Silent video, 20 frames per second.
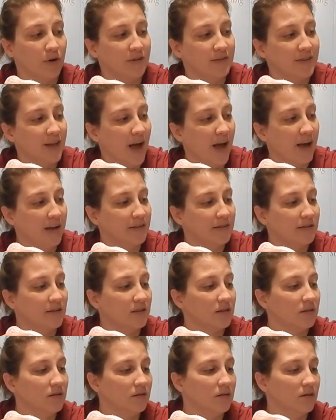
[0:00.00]
size.
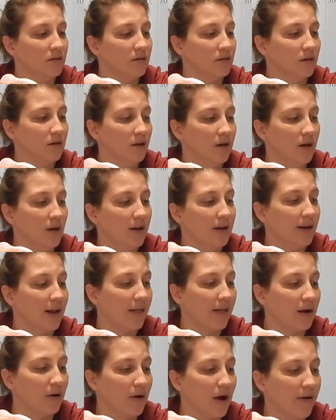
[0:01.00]

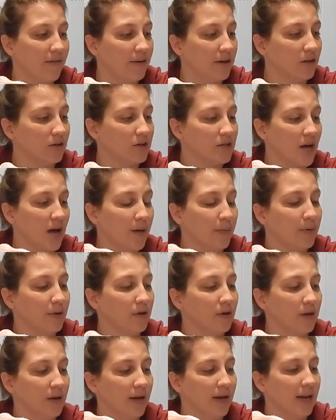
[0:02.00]
I don't have any on top.
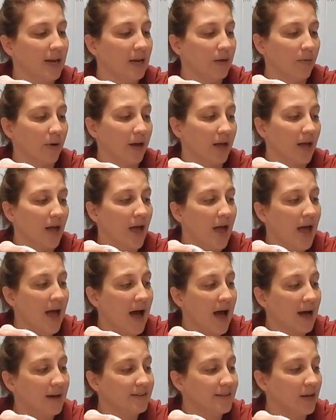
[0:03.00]
Anyway,
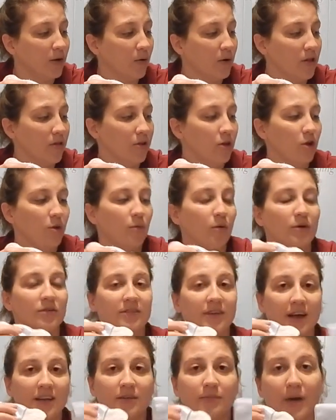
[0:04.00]
I'll take one of the newborn
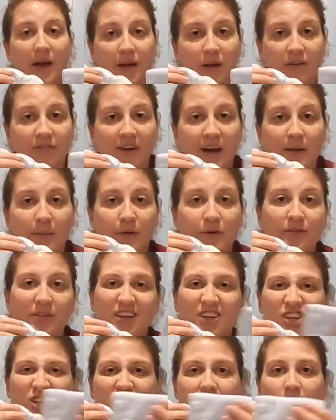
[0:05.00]
size microfibers
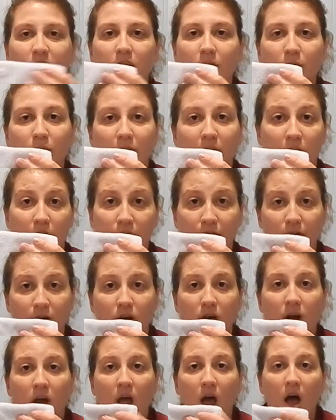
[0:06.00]
and just double it
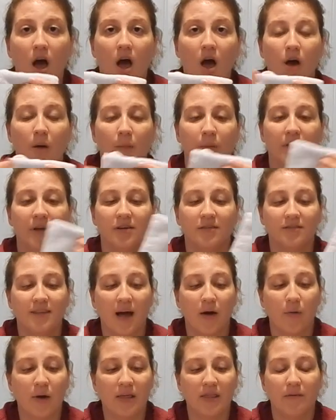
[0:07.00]
over. Because
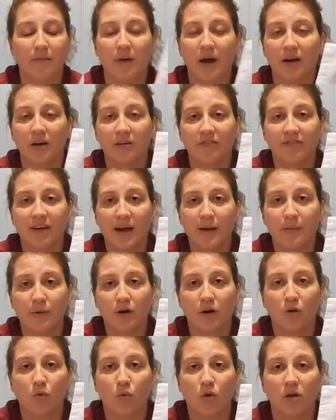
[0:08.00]
that way the
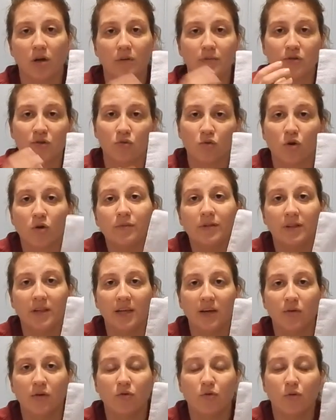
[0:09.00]
microfiber will absorb the
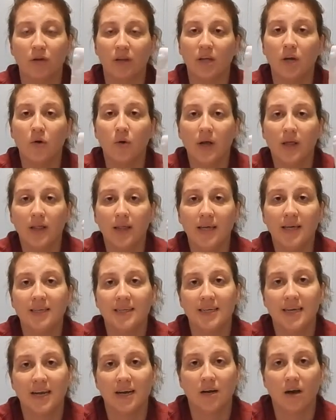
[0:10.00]
liquid really quickly
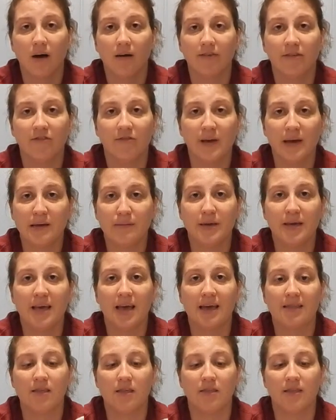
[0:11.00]
to get it off of baby,
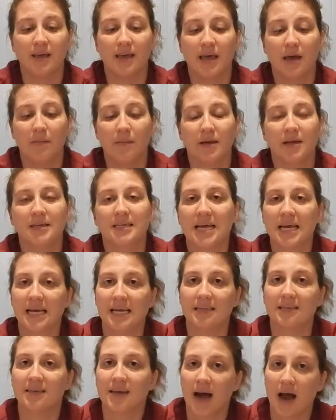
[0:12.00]
and then the hemp can take
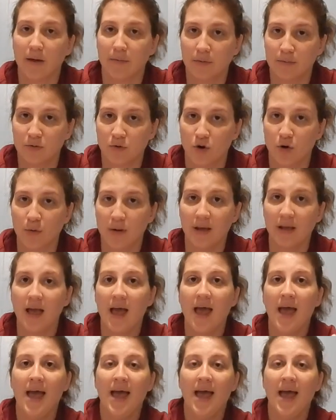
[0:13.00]
its time absorbing.